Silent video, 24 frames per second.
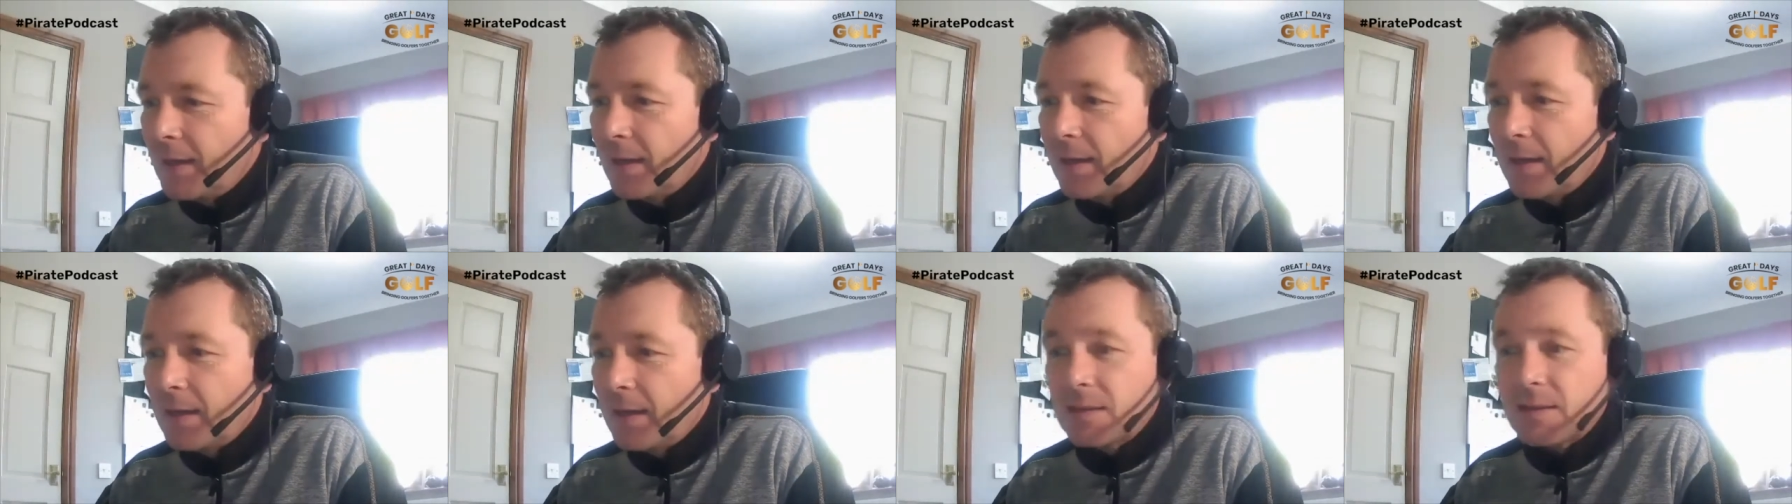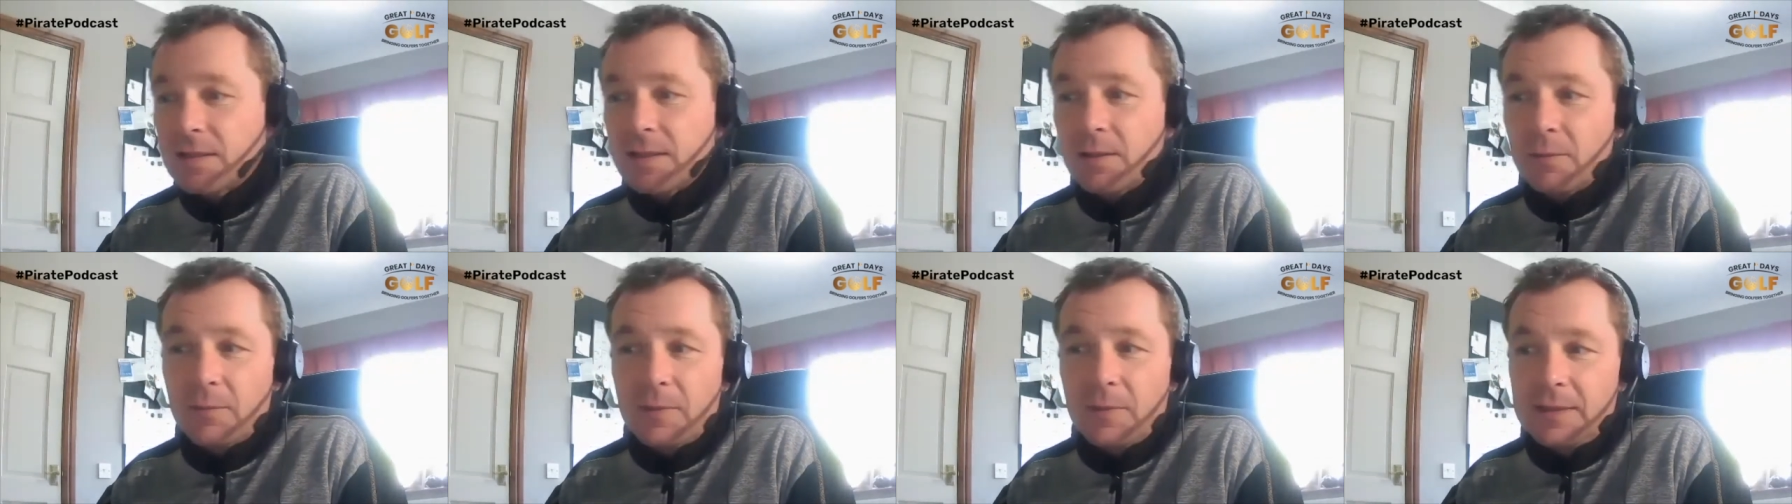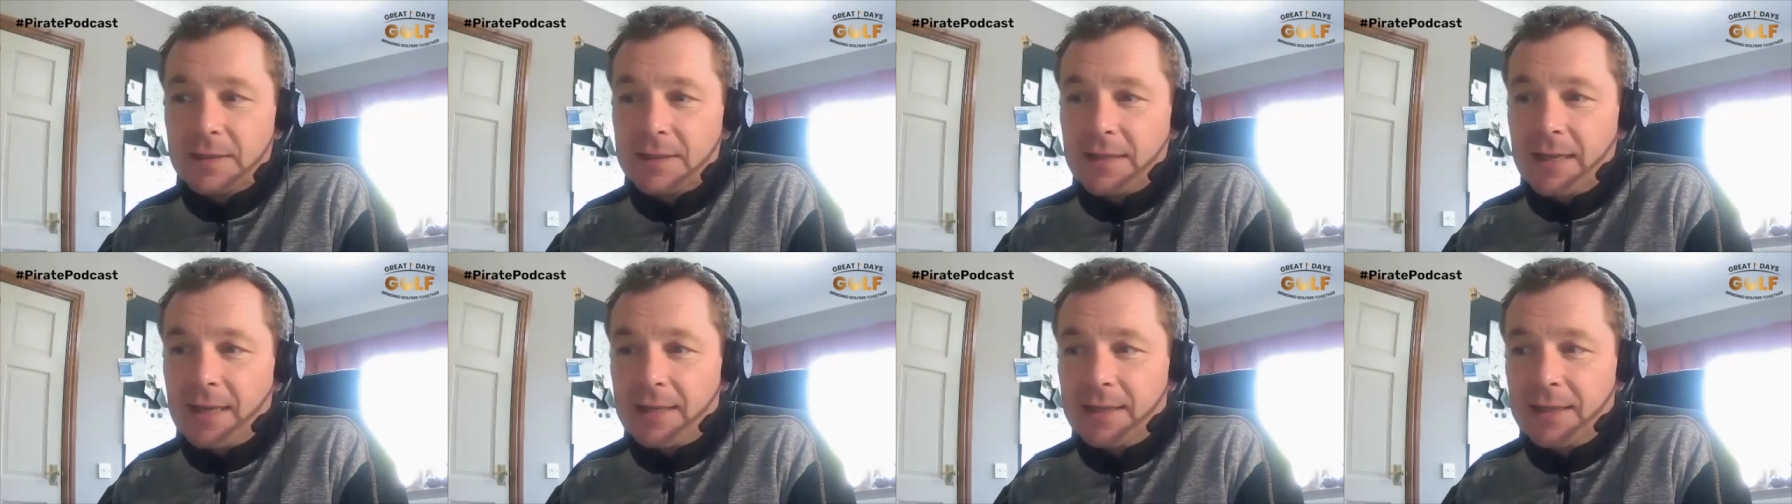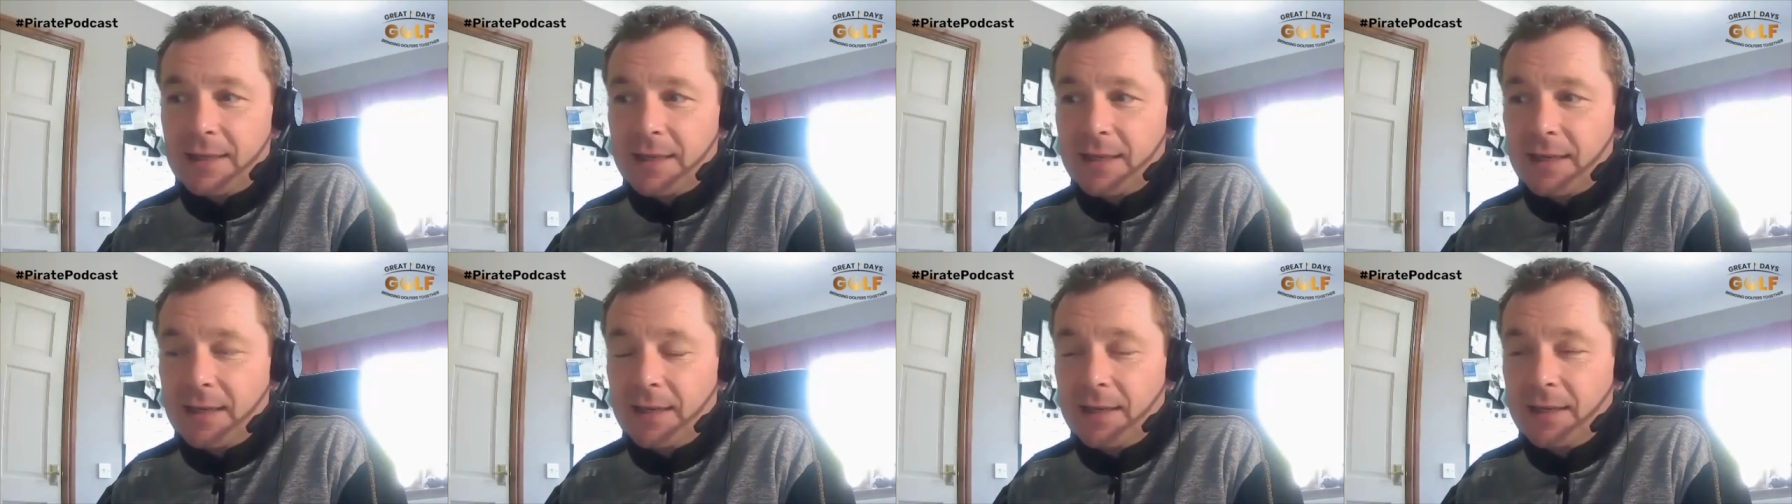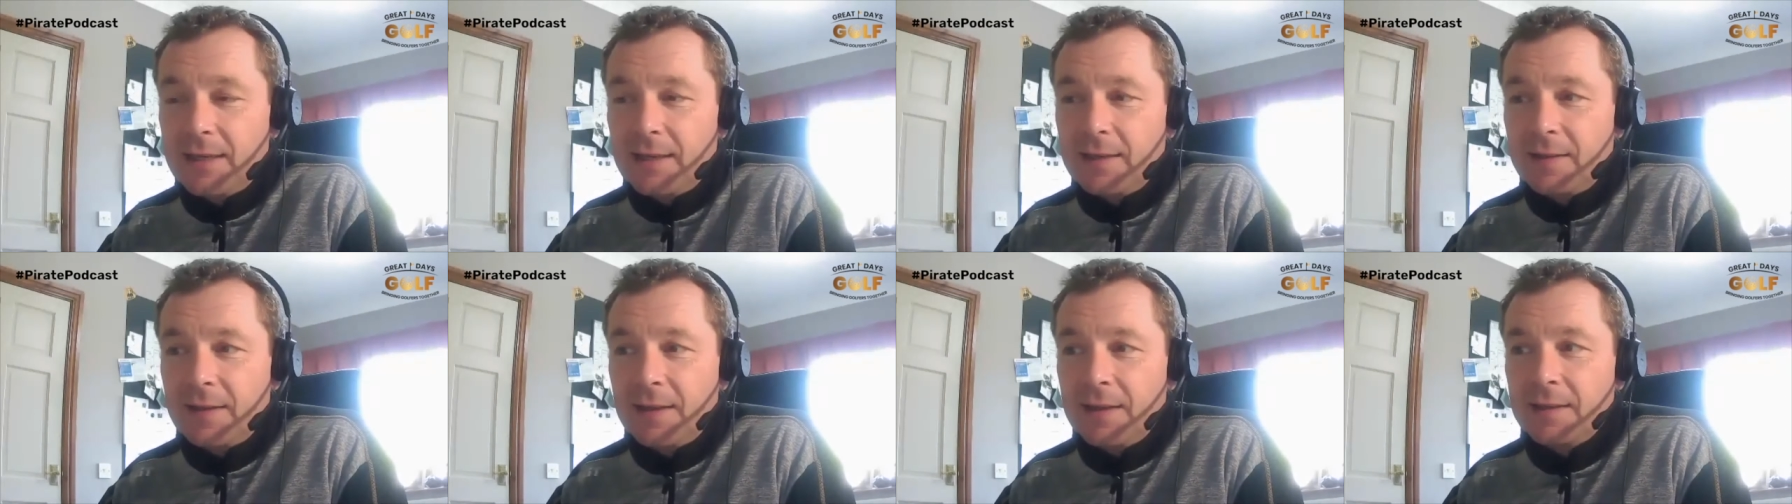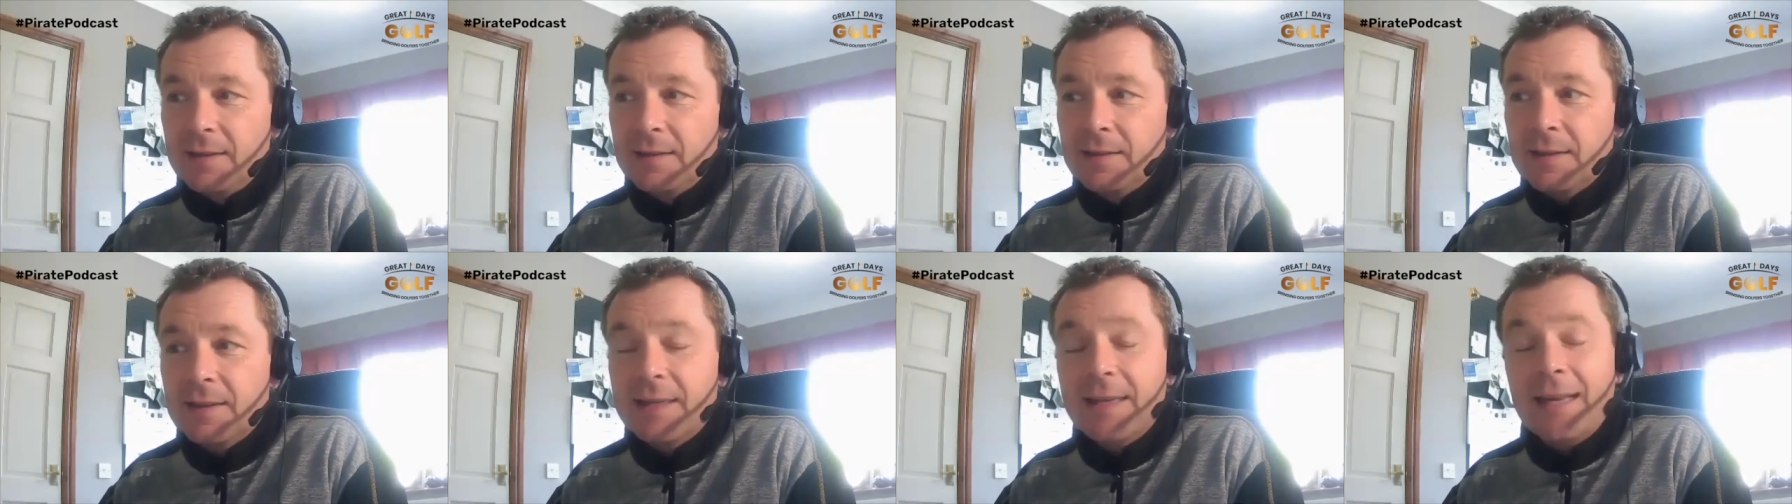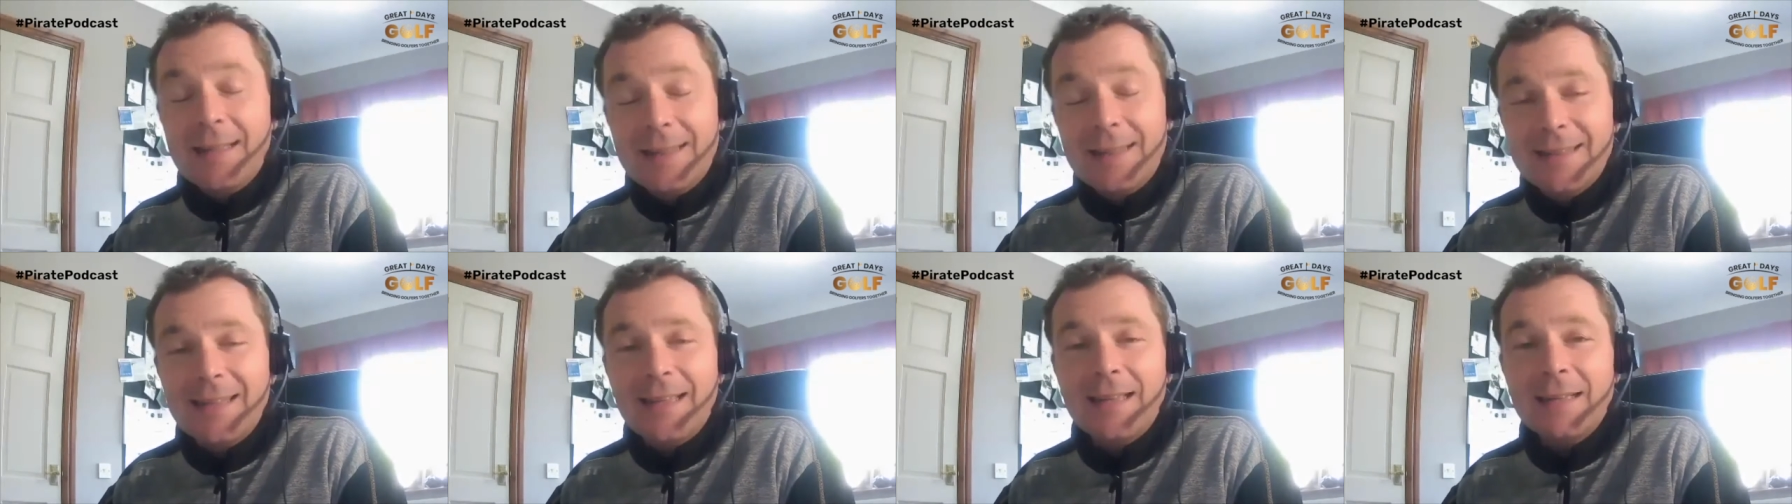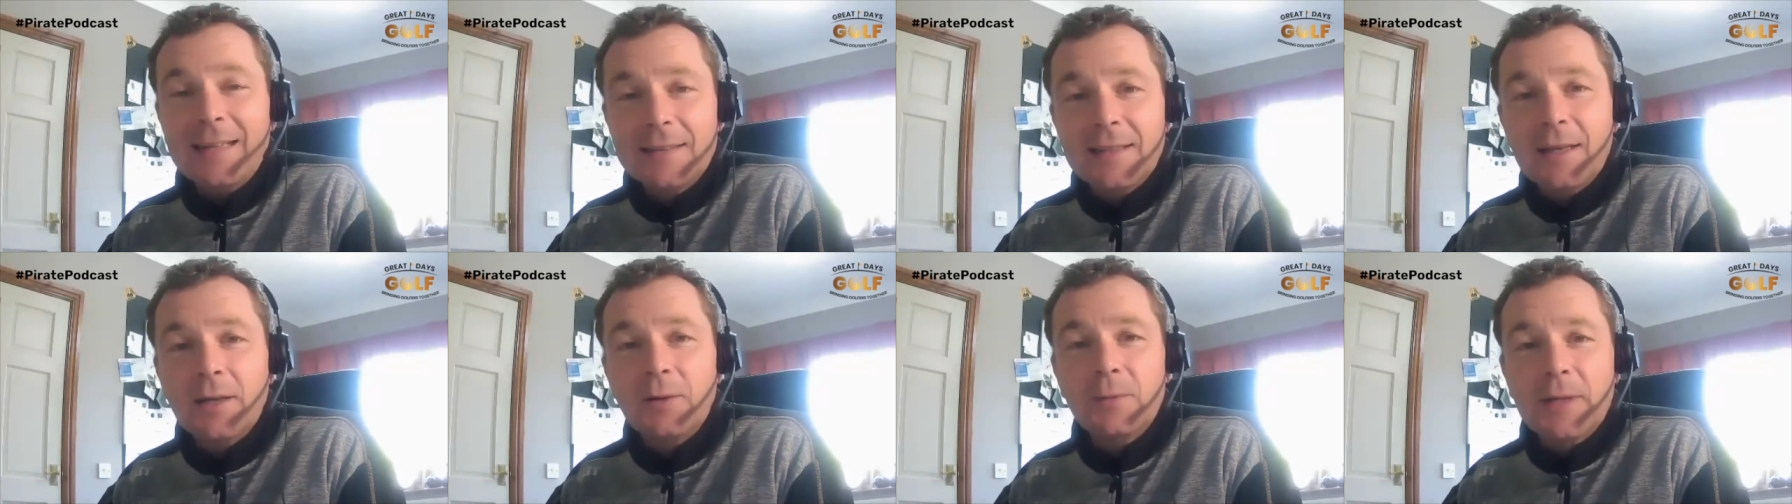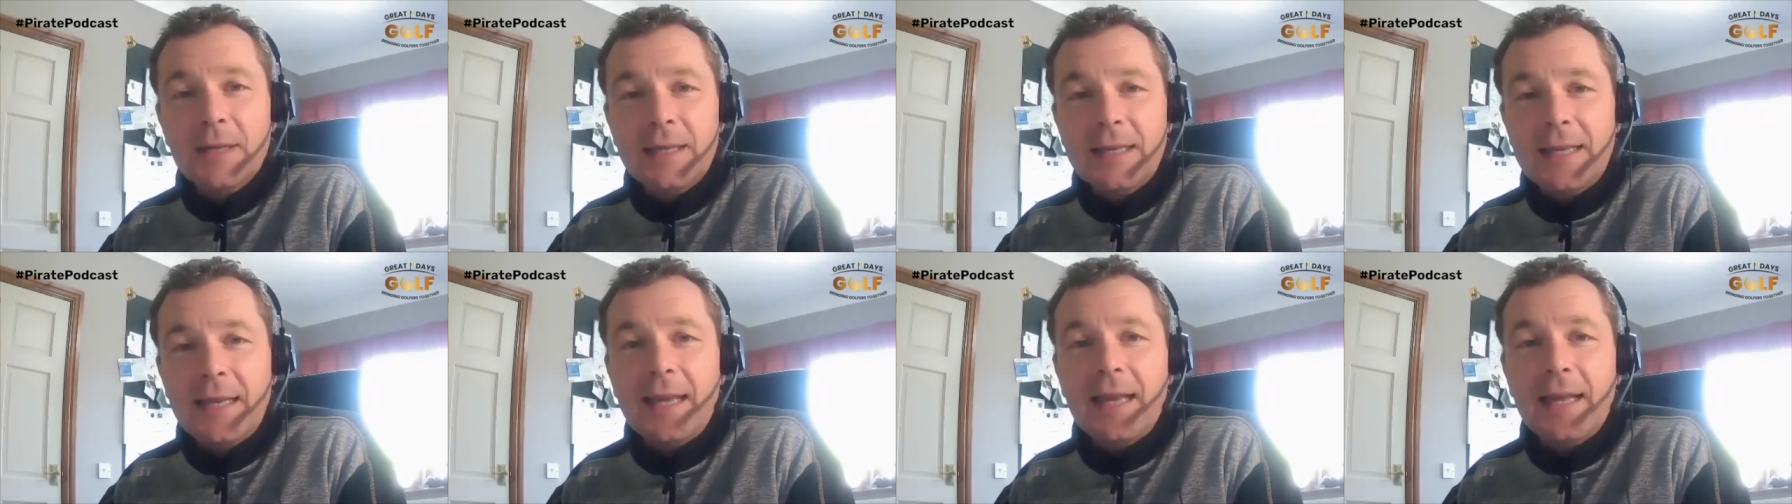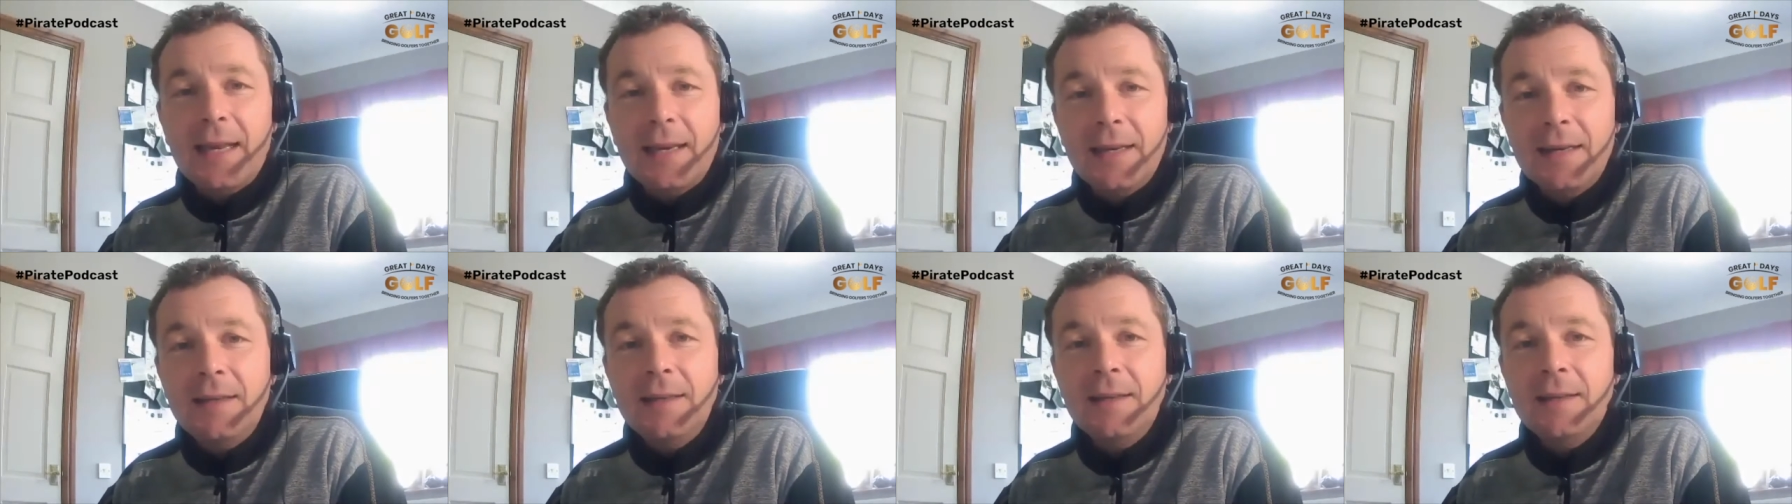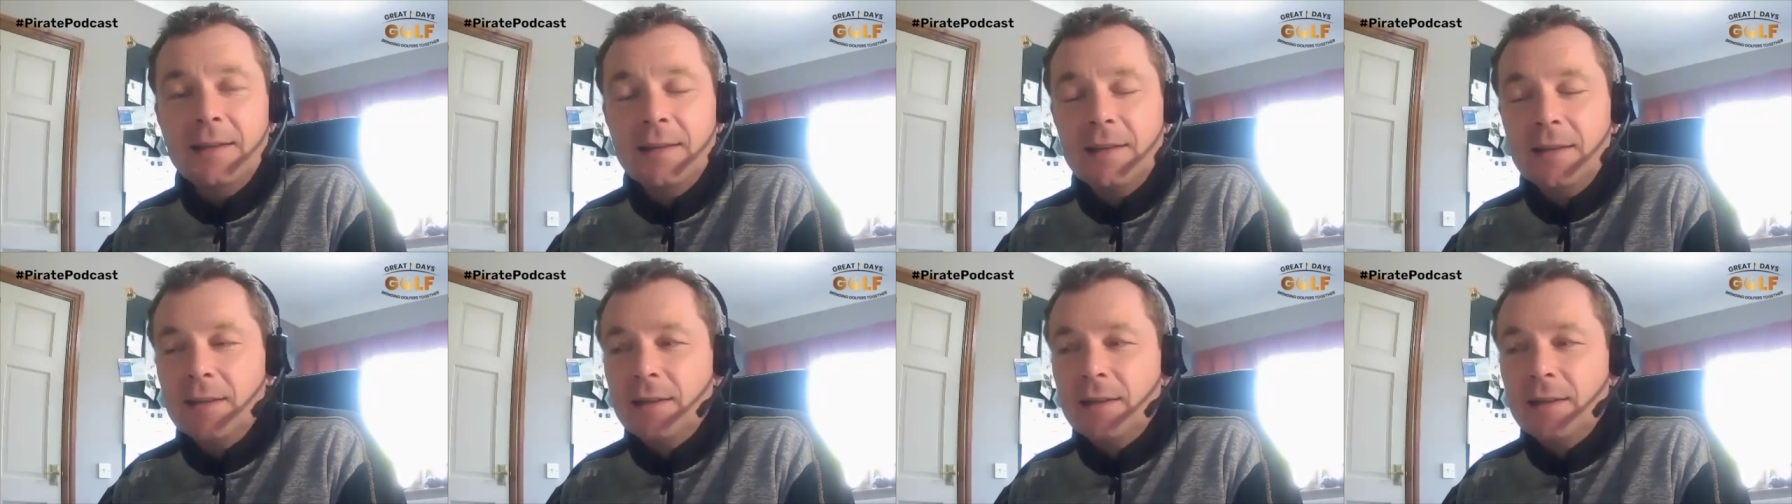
I sit with the techie guy and then cut that down again